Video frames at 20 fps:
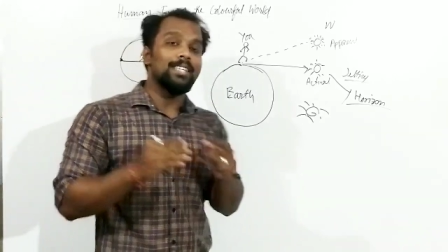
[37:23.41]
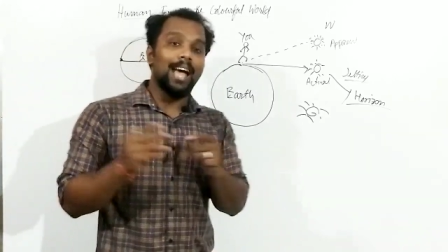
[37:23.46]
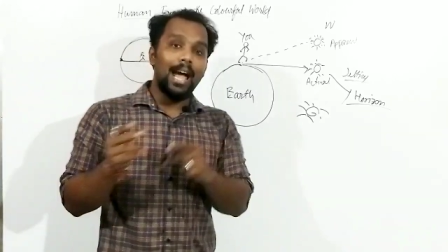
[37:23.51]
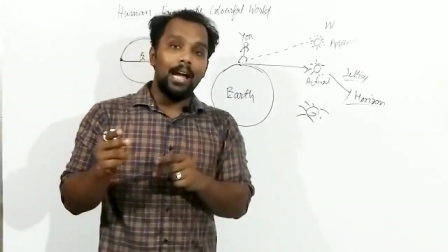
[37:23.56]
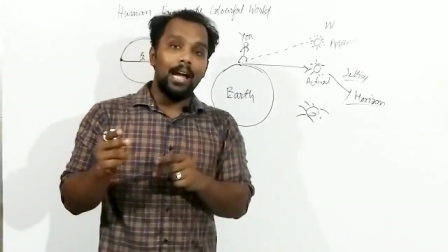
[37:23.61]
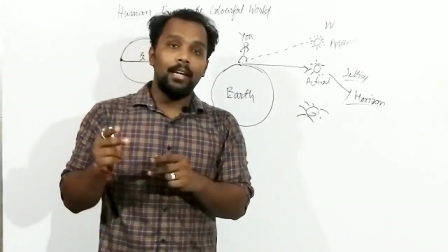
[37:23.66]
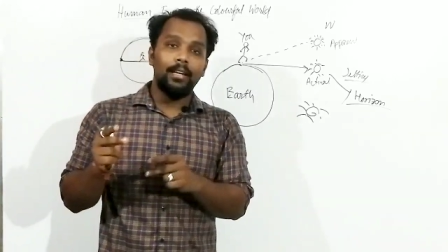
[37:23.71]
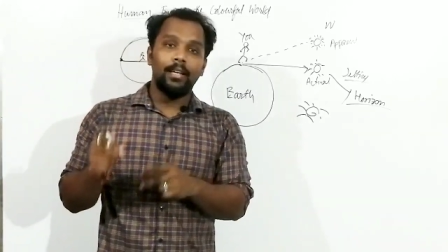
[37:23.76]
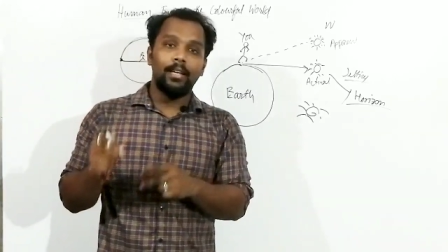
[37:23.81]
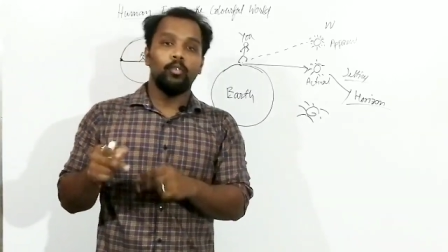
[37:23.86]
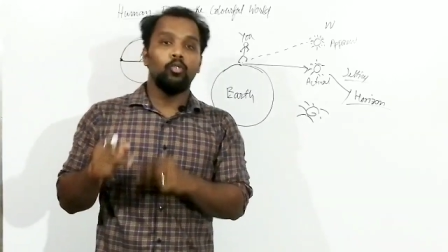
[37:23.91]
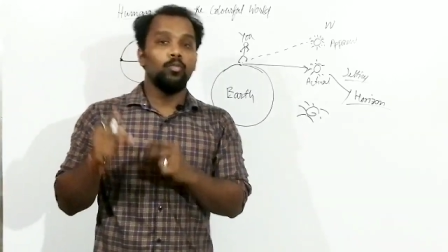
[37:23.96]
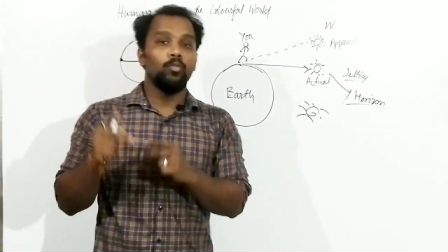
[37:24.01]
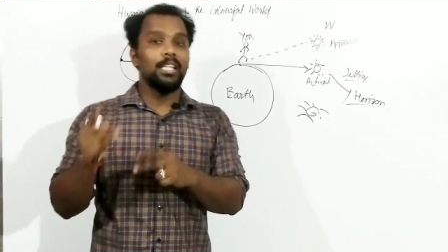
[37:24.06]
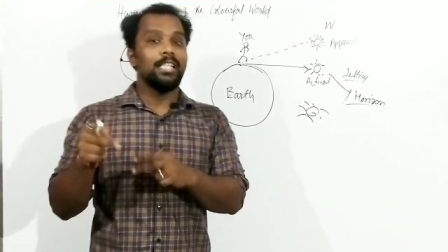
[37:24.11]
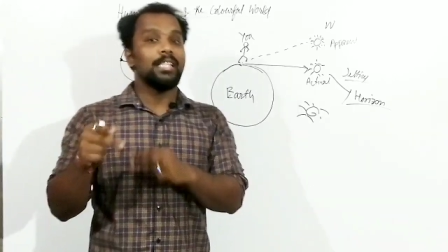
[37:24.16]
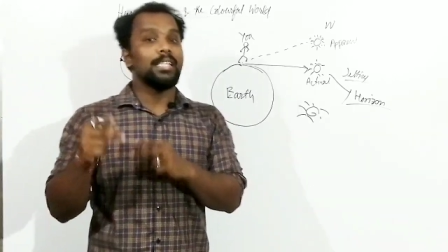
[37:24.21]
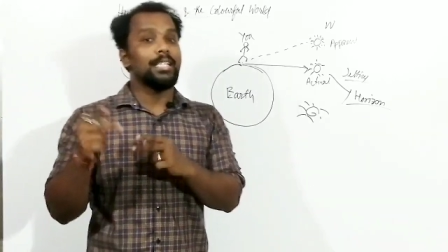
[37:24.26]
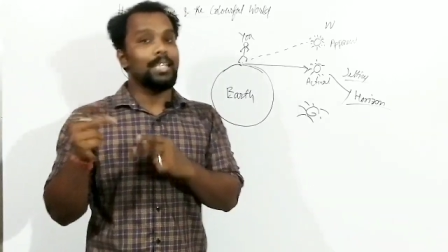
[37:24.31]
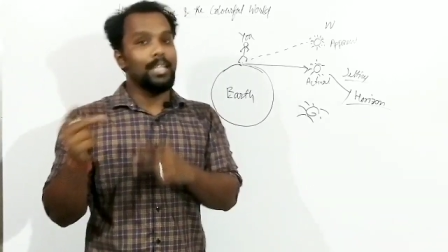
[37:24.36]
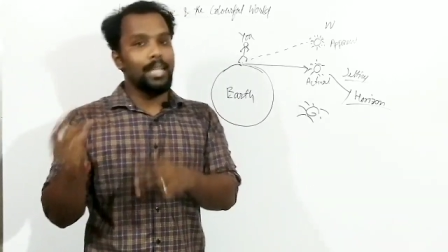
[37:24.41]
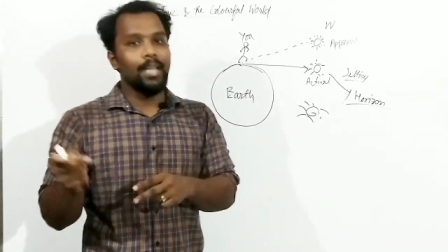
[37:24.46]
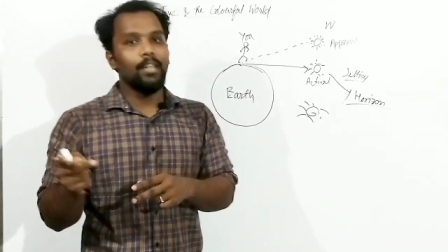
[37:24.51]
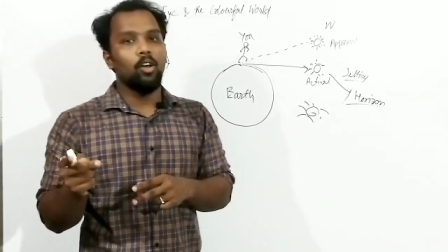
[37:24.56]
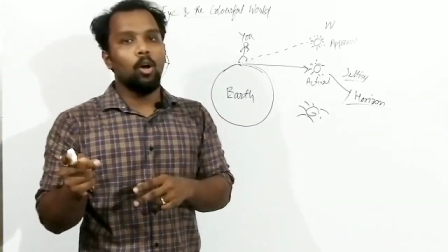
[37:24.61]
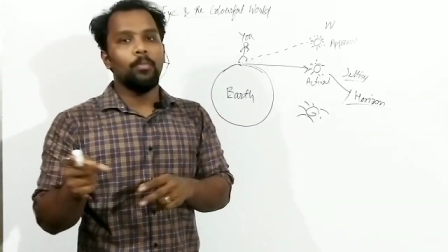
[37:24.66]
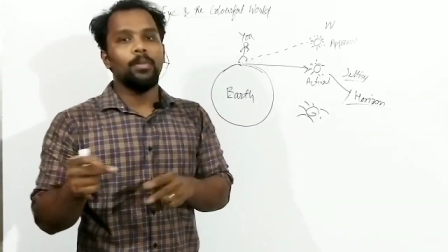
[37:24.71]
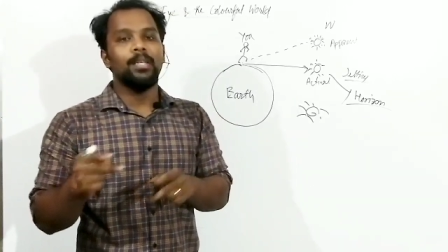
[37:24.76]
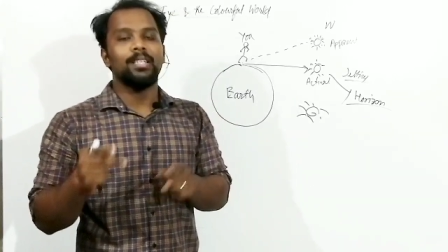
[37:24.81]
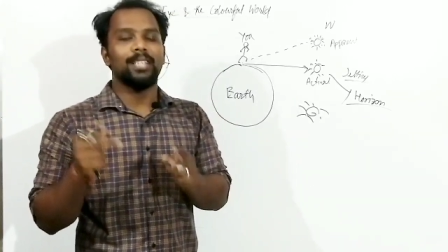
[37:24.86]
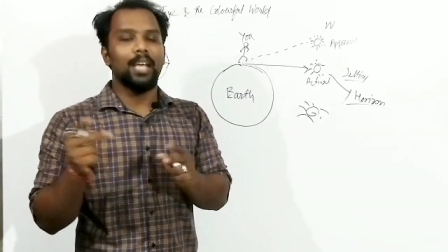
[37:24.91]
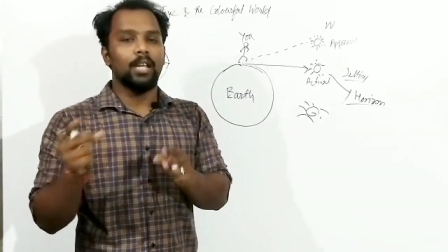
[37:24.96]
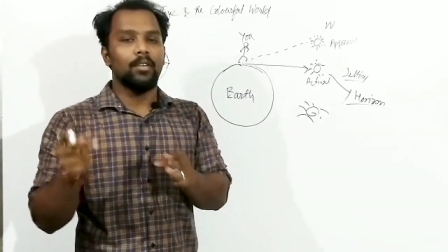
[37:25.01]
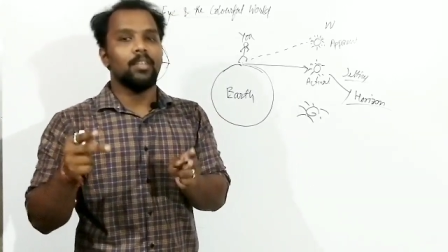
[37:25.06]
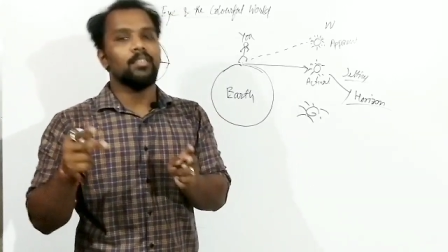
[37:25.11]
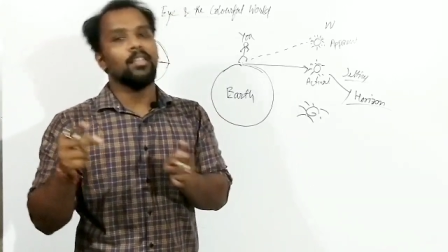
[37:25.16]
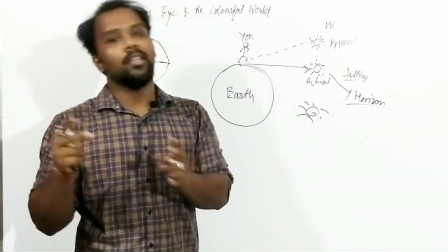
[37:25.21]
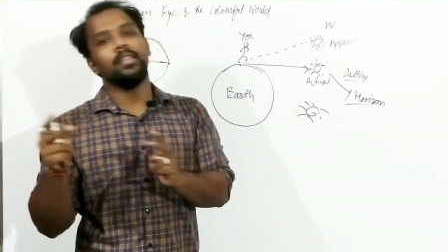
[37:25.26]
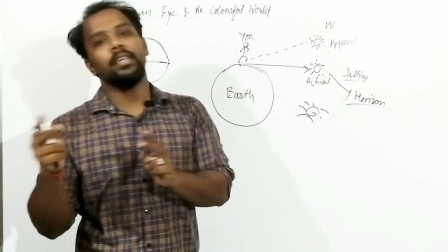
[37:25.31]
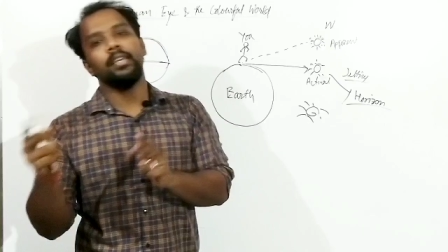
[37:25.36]
early and 2 minutes late of the sunrise
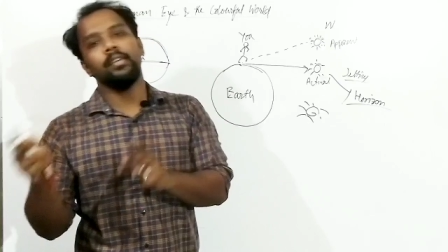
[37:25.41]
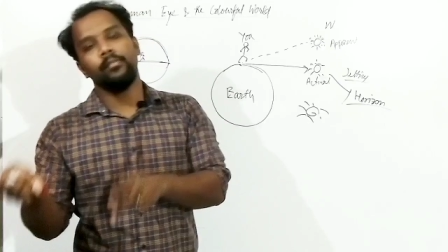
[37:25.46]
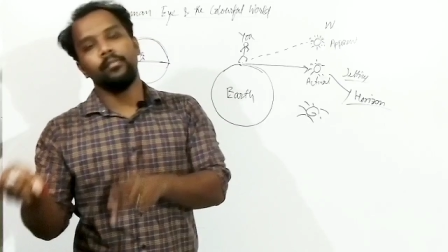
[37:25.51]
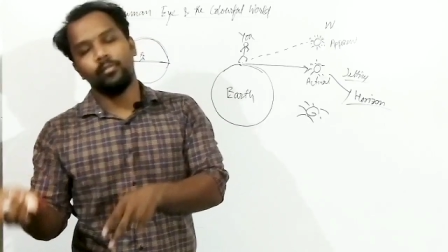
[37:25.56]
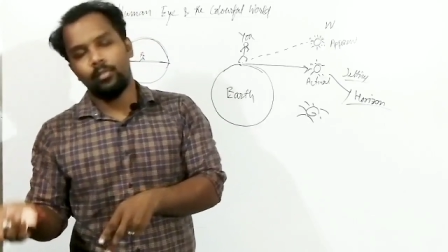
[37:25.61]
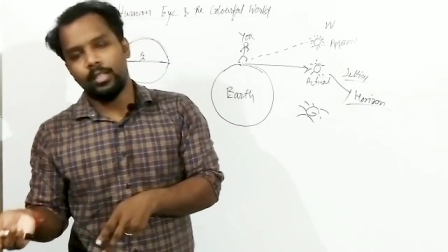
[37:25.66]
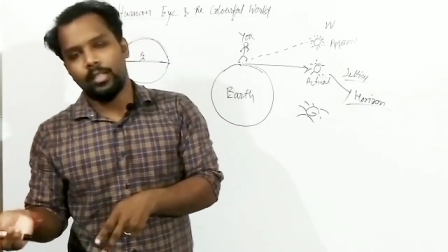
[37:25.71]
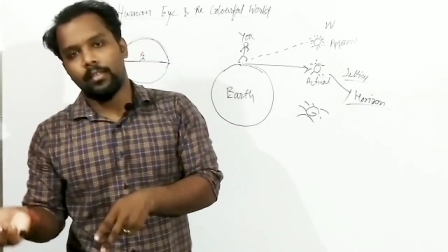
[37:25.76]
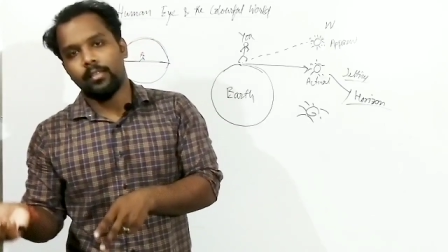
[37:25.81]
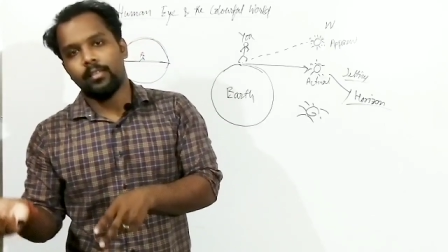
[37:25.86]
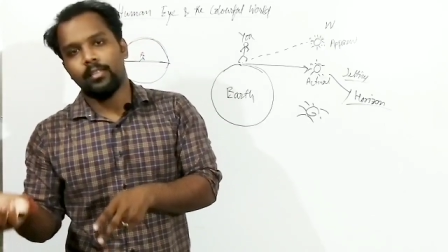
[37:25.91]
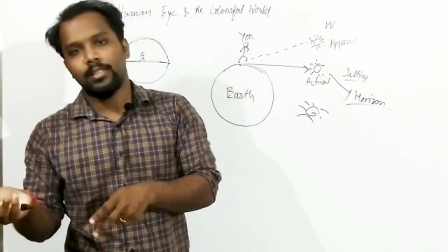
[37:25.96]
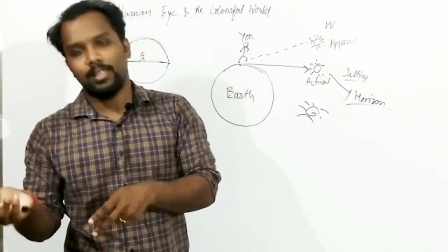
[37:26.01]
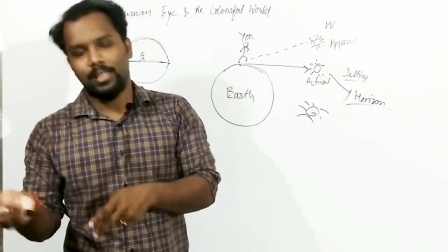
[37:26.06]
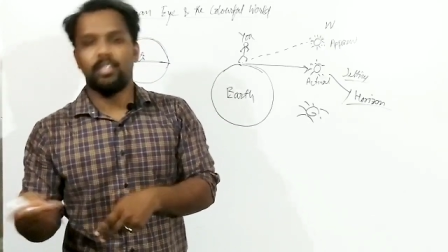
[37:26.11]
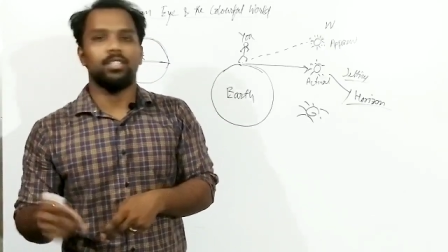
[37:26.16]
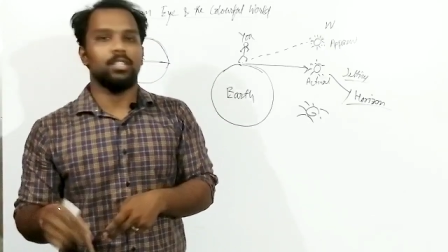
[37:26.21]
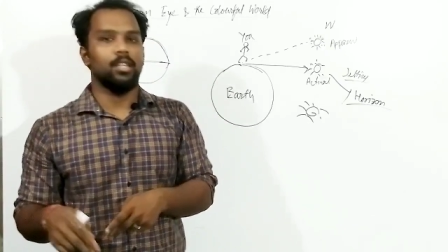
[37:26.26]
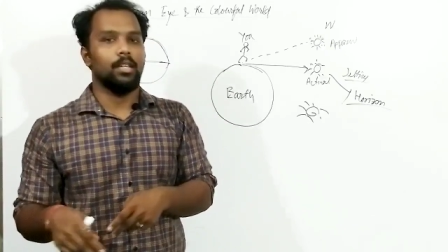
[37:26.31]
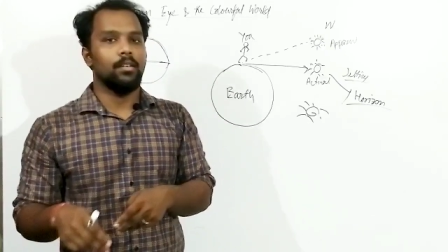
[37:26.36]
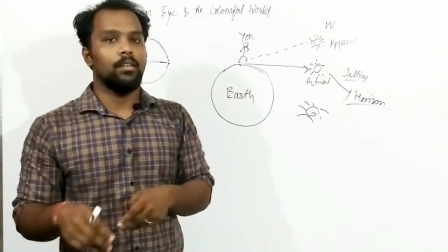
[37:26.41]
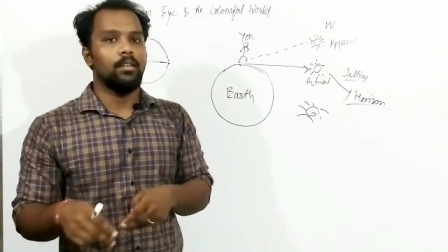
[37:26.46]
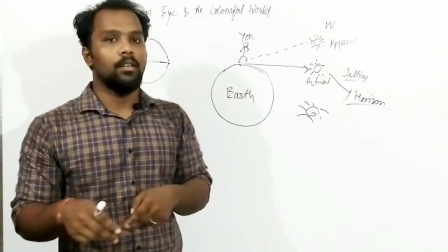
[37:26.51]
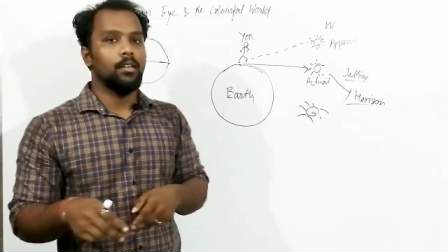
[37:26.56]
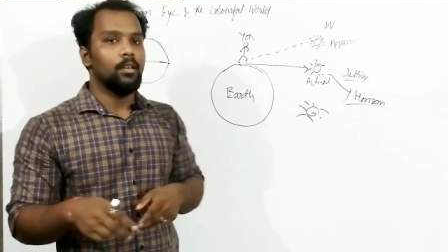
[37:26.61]
and the what? Sunset.